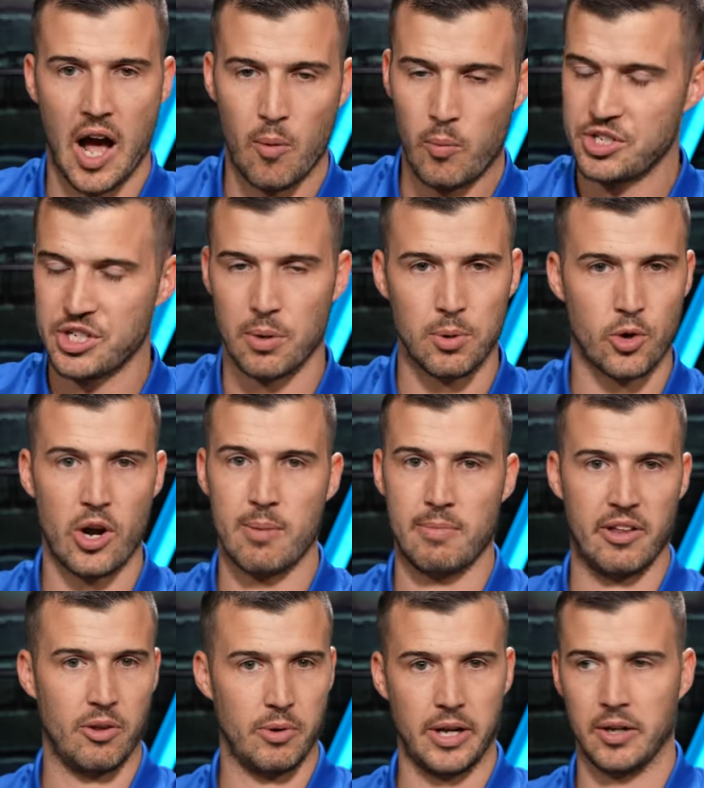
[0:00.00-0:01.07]
which I regret,
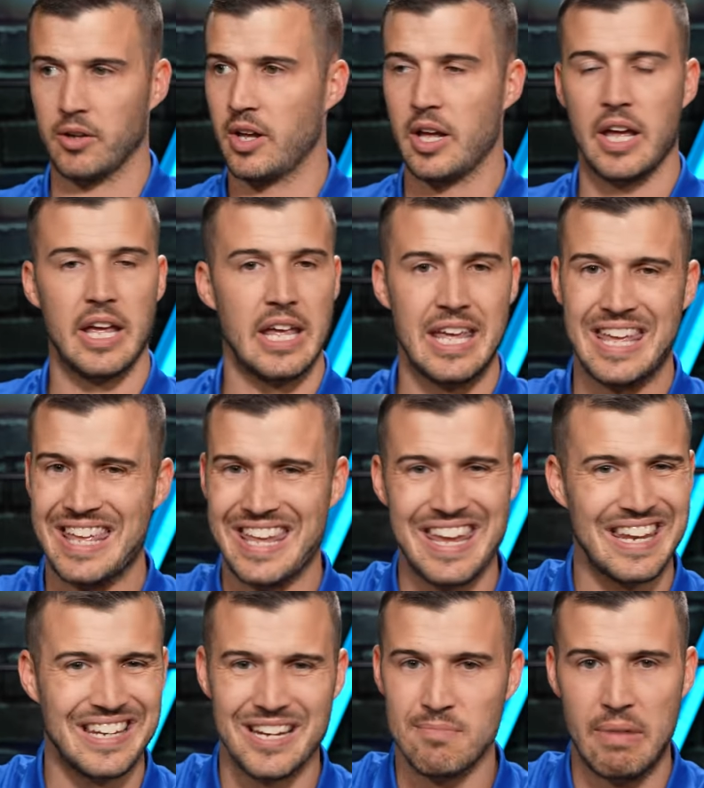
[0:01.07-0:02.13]
by the way,
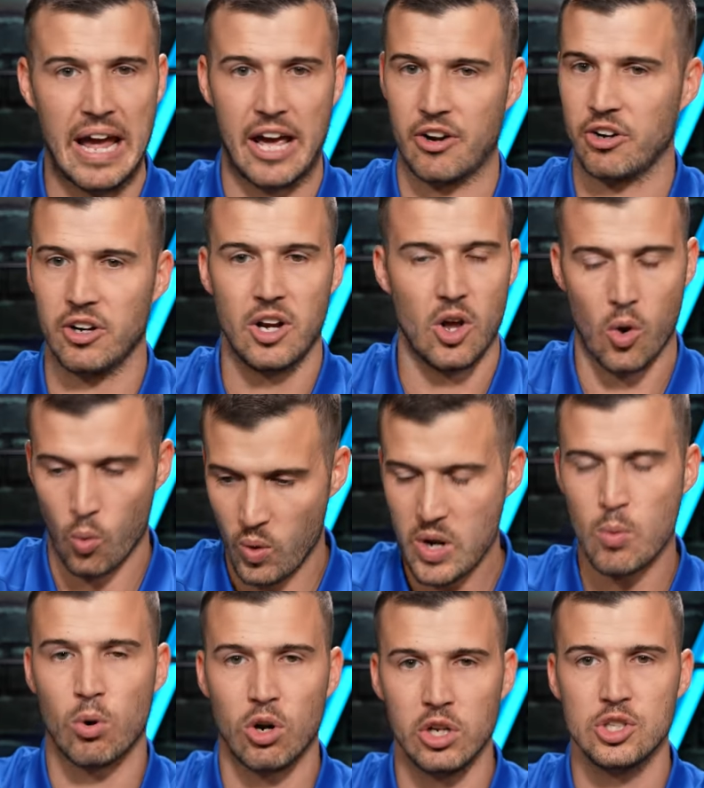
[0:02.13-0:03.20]
it didn't matter. We
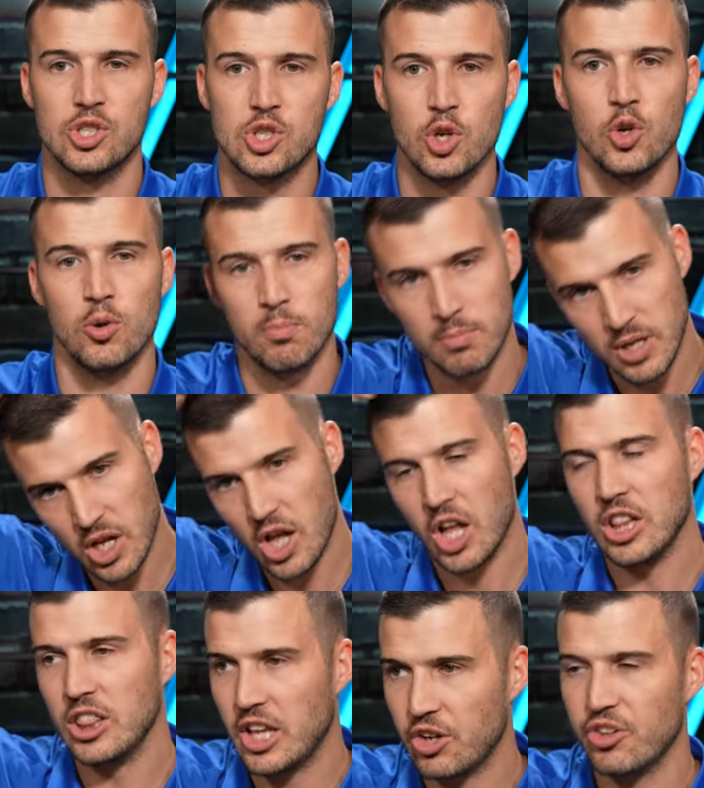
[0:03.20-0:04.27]
were on Zoom,
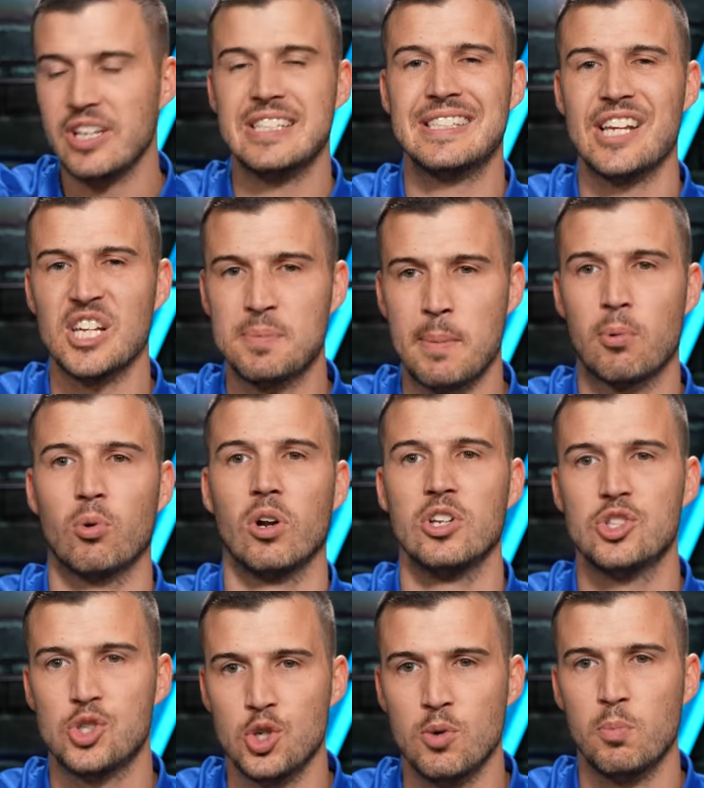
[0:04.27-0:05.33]
literally salespeople were on
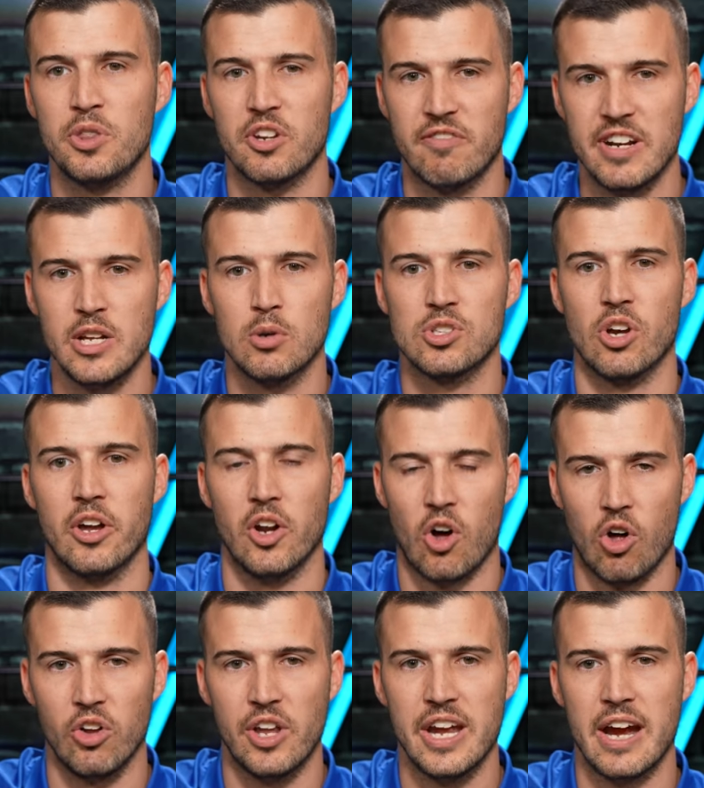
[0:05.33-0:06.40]
Zoom with their videos on
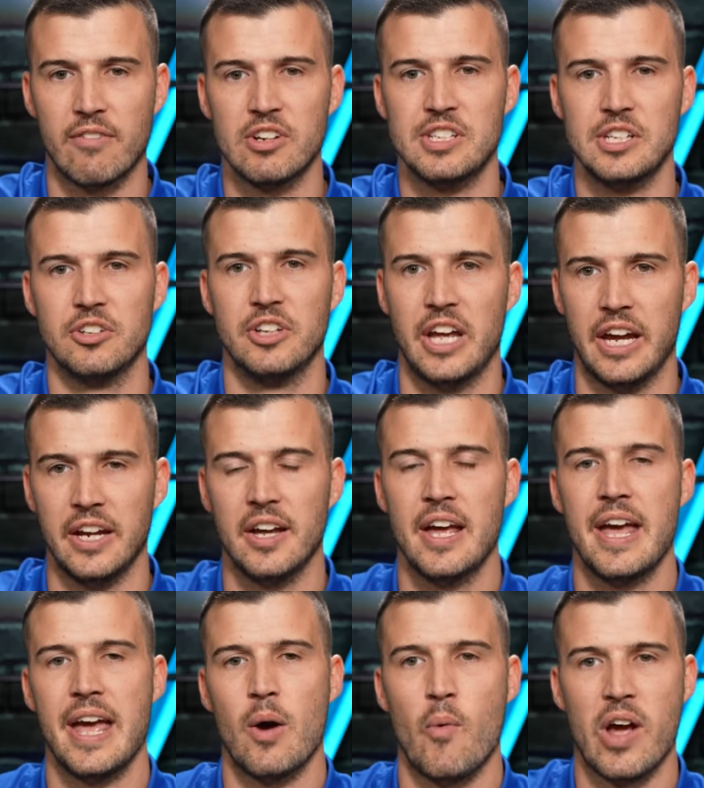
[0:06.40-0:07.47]
all day, every single day,
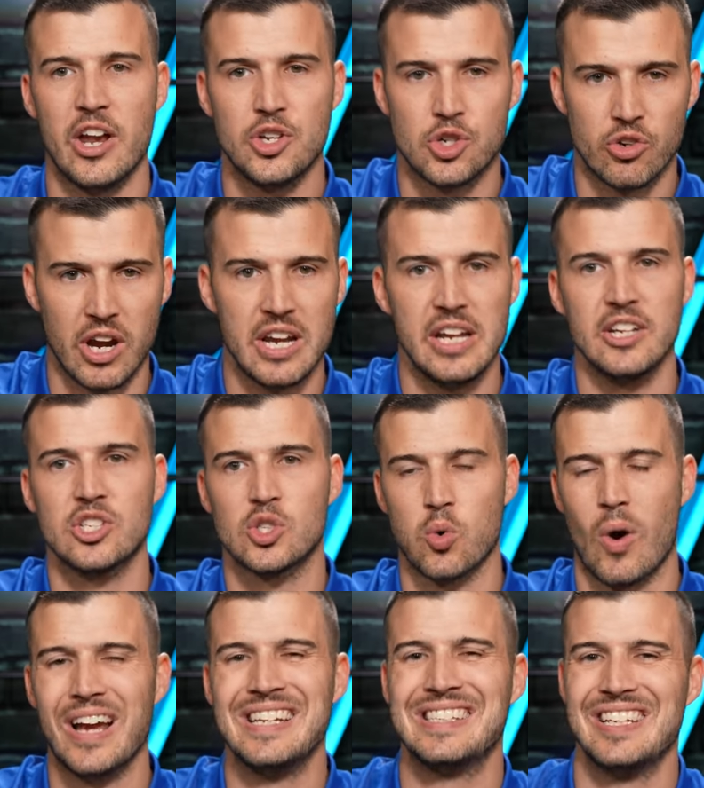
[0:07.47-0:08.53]
and we had trainings
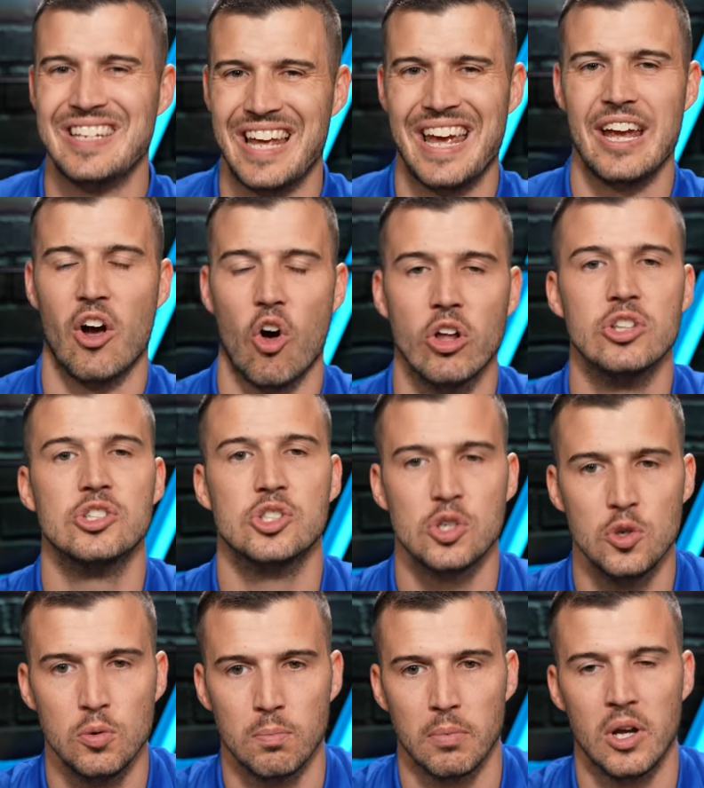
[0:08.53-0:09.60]
twice a day on
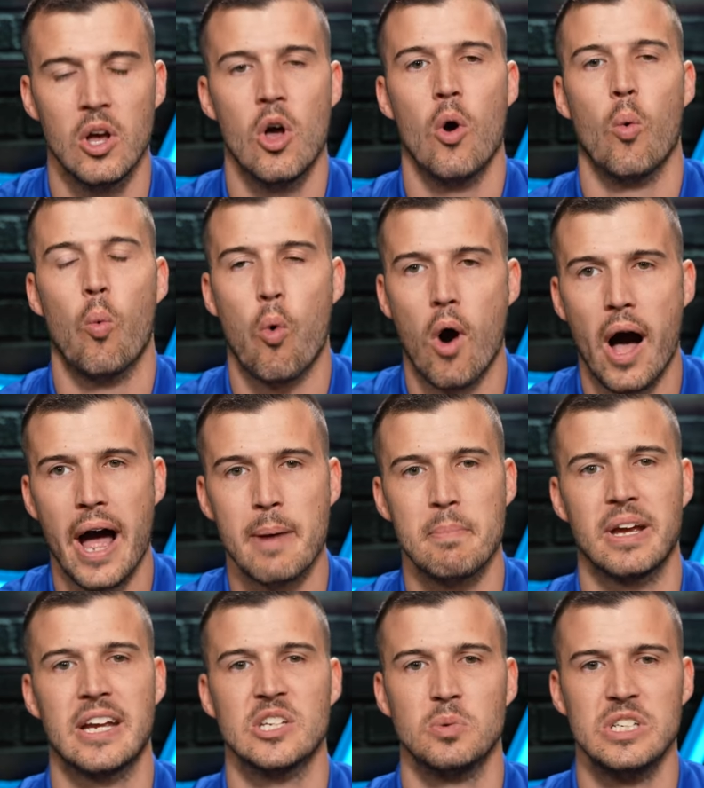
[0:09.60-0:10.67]
Zoom. Why?
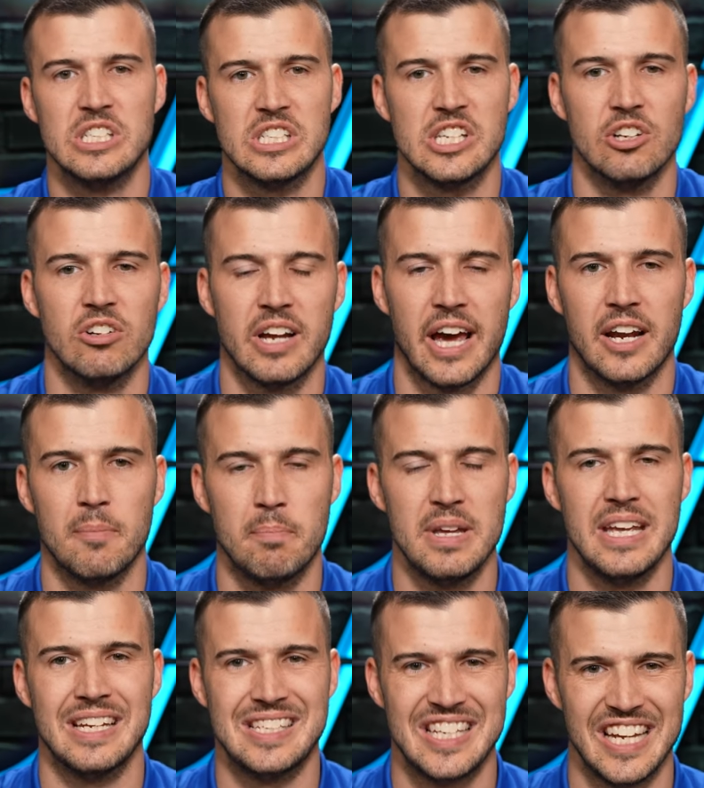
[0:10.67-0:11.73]
Because we still got to
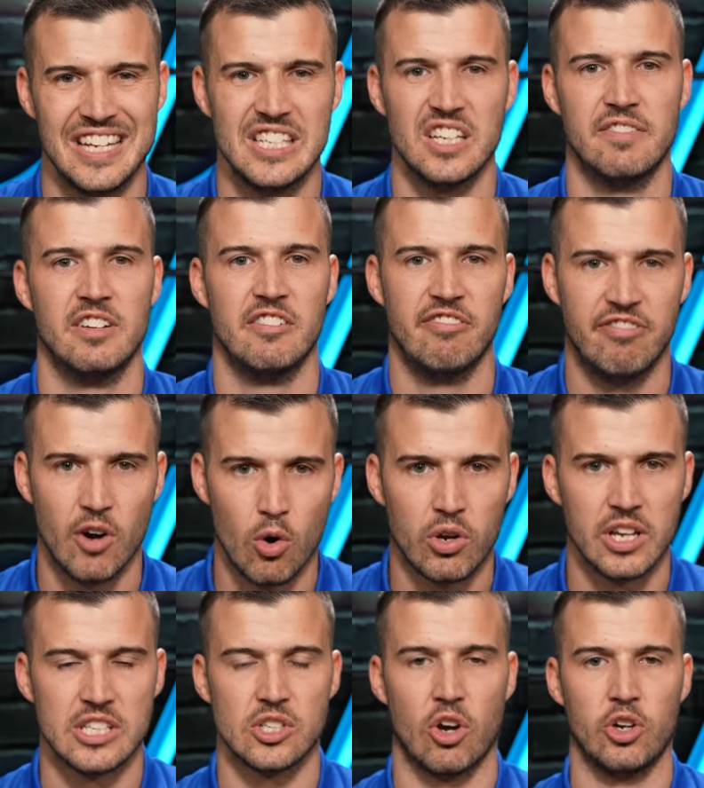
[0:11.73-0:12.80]
be attentive and
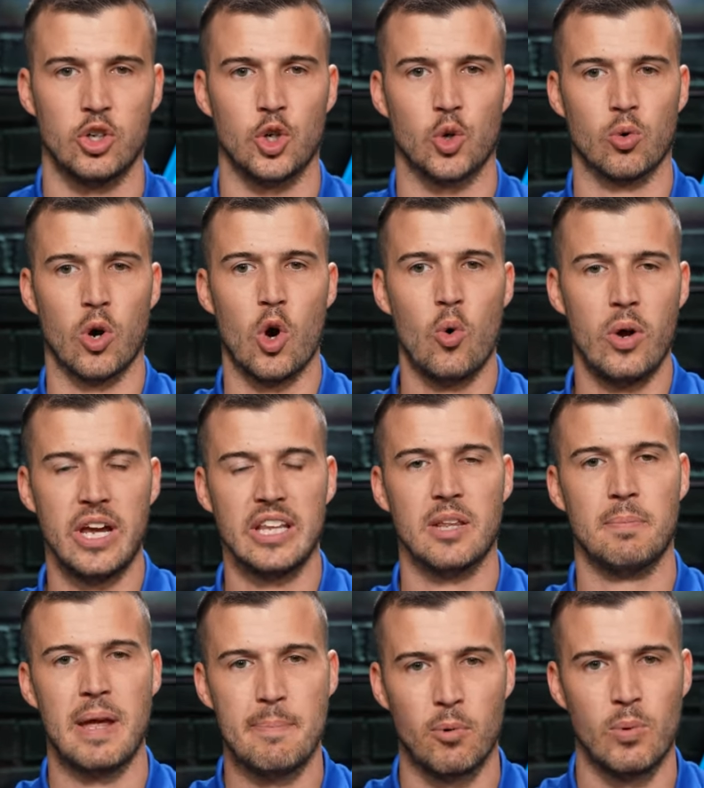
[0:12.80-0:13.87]
focused on growing the
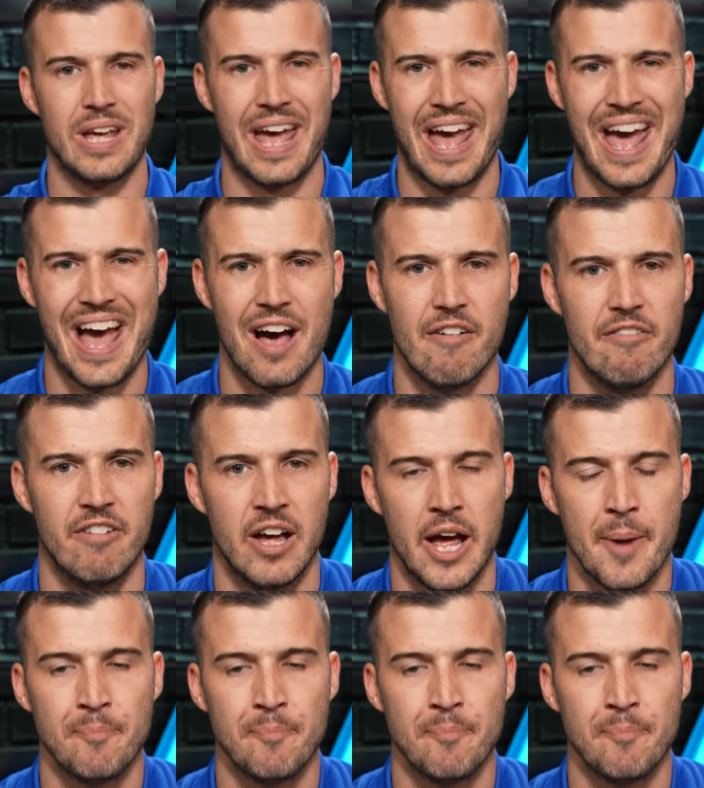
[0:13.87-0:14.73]
people we have,